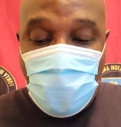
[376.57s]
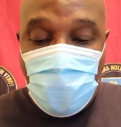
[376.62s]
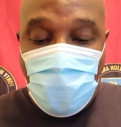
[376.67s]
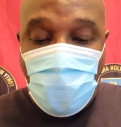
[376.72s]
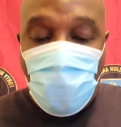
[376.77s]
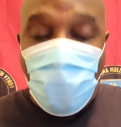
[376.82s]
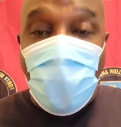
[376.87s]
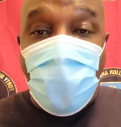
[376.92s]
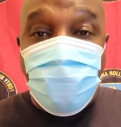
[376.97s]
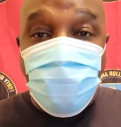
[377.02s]

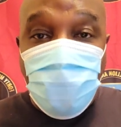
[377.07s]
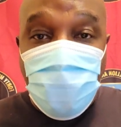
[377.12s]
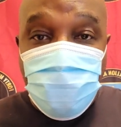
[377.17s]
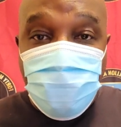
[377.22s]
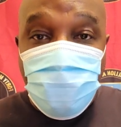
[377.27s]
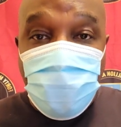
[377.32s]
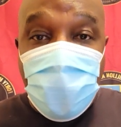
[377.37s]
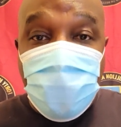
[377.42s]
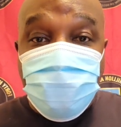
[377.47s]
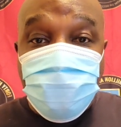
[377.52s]
What
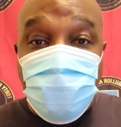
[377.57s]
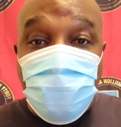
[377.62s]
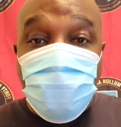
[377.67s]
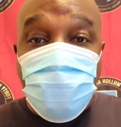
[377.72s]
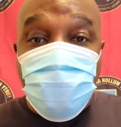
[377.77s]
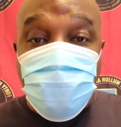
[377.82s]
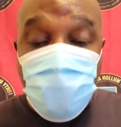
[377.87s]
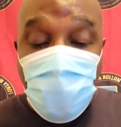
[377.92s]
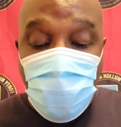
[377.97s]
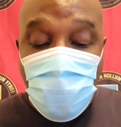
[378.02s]
would make the
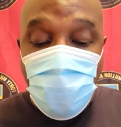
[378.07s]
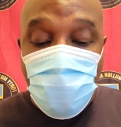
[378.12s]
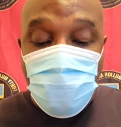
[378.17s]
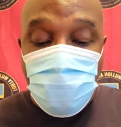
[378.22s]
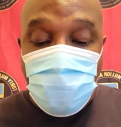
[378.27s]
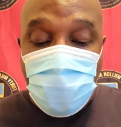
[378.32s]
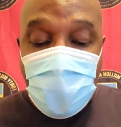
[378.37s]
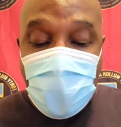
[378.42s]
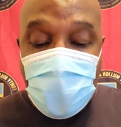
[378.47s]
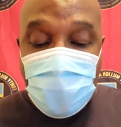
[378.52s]
grown
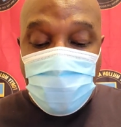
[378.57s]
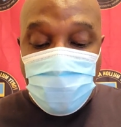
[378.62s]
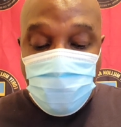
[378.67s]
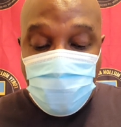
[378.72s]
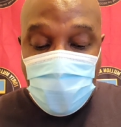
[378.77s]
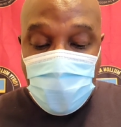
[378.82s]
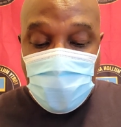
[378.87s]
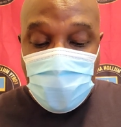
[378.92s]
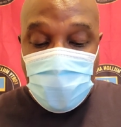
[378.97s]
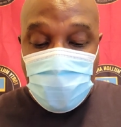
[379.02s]
black
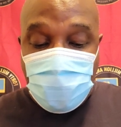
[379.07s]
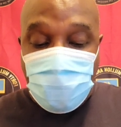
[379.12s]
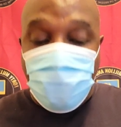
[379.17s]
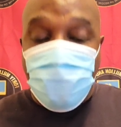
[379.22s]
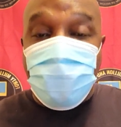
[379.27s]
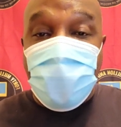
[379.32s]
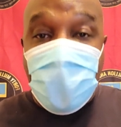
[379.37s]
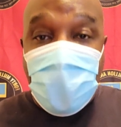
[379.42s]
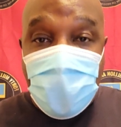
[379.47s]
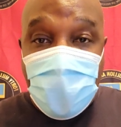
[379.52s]
man
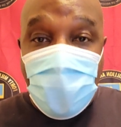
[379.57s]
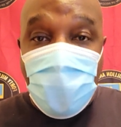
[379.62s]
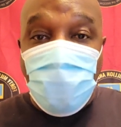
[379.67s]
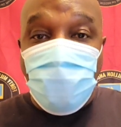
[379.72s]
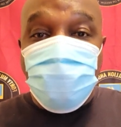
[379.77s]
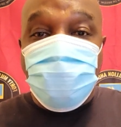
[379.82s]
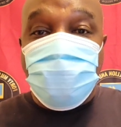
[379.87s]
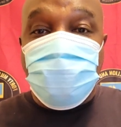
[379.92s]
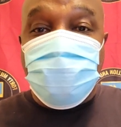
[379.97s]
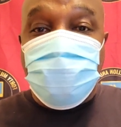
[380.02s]

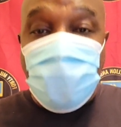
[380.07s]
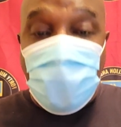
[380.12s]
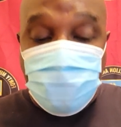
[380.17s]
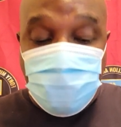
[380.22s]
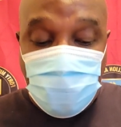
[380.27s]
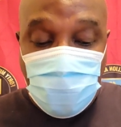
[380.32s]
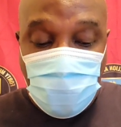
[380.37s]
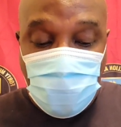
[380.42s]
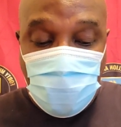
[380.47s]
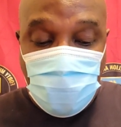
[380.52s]
bow,
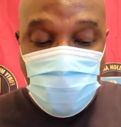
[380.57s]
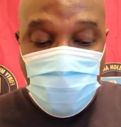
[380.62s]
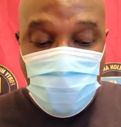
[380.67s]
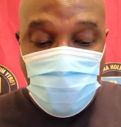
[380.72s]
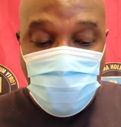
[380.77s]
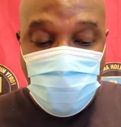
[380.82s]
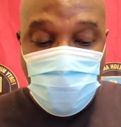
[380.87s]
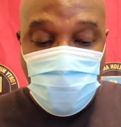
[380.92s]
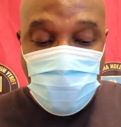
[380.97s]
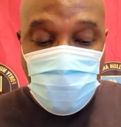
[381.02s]
shuffle,
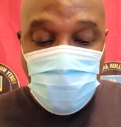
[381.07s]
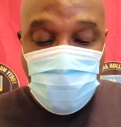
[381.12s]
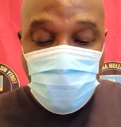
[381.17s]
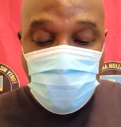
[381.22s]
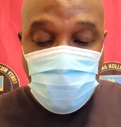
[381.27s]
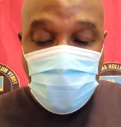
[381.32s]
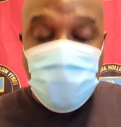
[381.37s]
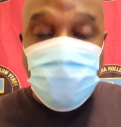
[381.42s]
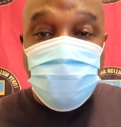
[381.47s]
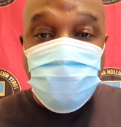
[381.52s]

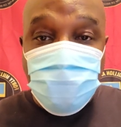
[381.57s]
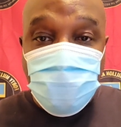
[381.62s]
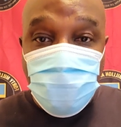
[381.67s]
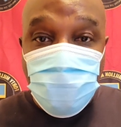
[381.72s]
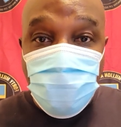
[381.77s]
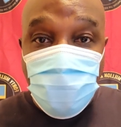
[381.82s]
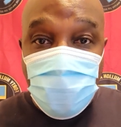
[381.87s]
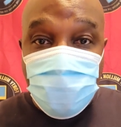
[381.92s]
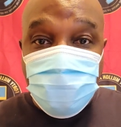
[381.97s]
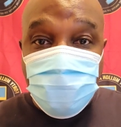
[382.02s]
and
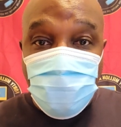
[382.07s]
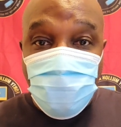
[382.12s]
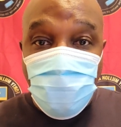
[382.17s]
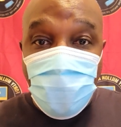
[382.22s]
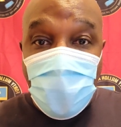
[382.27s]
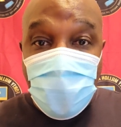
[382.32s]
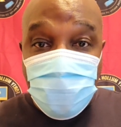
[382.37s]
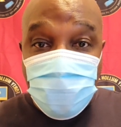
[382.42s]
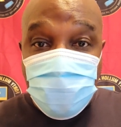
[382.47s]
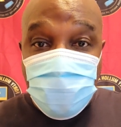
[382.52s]
do what the
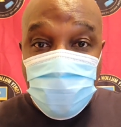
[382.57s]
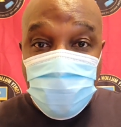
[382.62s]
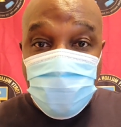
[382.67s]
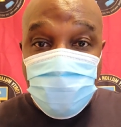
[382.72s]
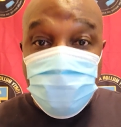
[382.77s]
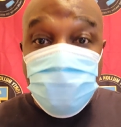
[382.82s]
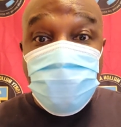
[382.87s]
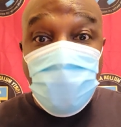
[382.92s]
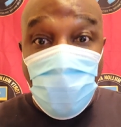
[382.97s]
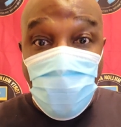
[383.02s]
white
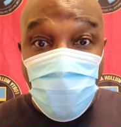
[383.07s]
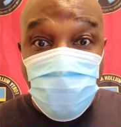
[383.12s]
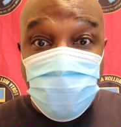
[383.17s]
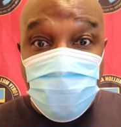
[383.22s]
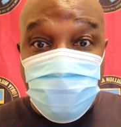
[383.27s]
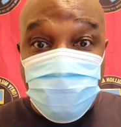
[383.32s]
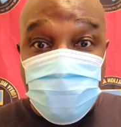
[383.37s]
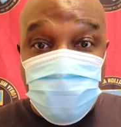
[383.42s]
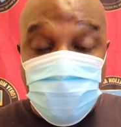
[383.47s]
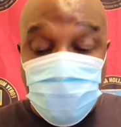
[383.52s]
kid told
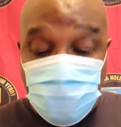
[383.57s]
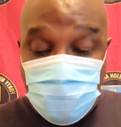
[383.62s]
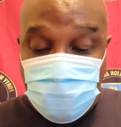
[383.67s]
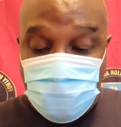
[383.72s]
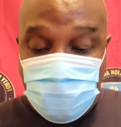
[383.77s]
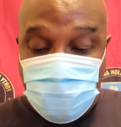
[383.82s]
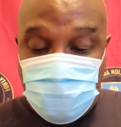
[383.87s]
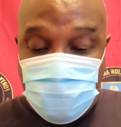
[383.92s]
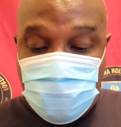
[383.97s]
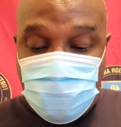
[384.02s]
him to?
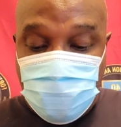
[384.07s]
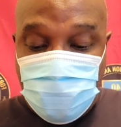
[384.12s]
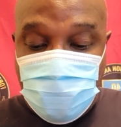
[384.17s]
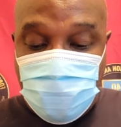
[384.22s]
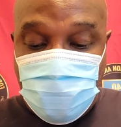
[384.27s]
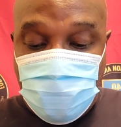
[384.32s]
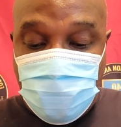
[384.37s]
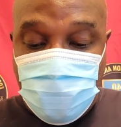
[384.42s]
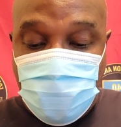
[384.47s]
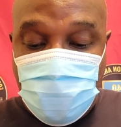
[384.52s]

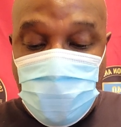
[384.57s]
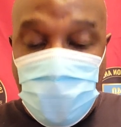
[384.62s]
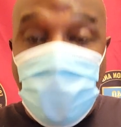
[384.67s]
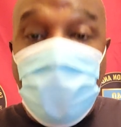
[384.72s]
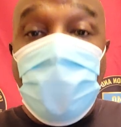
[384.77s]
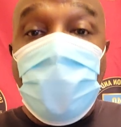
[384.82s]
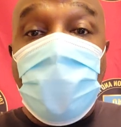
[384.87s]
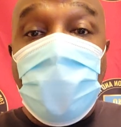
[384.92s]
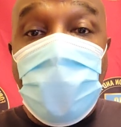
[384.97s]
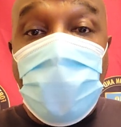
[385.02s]

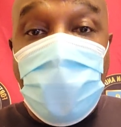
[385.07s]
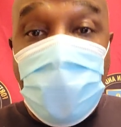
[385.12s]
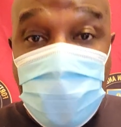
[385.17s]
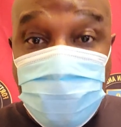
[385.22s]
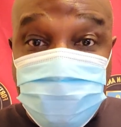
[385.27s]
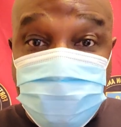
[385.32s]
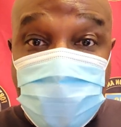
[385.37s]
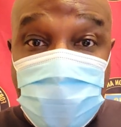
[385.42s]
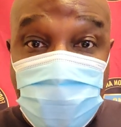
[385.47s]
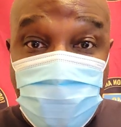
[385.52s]

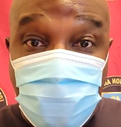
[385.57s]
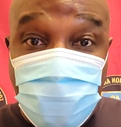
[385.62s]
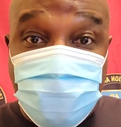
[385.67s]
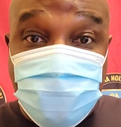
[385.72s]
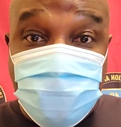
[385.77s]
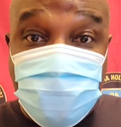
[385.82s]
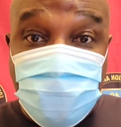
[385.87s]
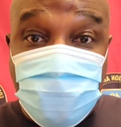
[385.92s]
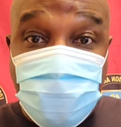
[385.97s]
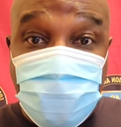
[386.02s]
How
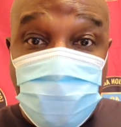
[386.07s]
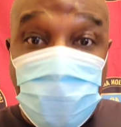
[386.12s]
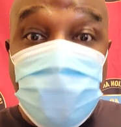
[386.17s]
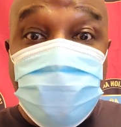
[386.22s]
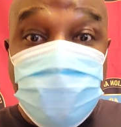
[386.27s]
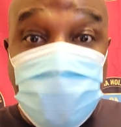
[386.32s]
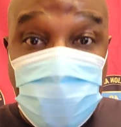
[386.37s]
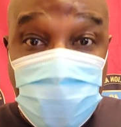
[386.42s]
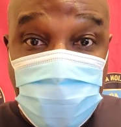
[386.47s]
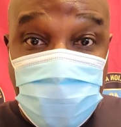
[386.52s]
damaged
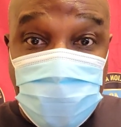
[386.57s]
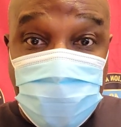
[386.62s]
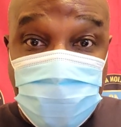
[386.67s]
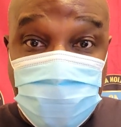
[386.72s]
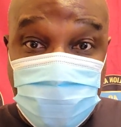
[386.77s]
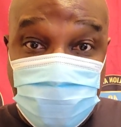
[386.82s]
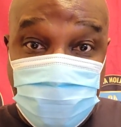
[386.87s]
is he?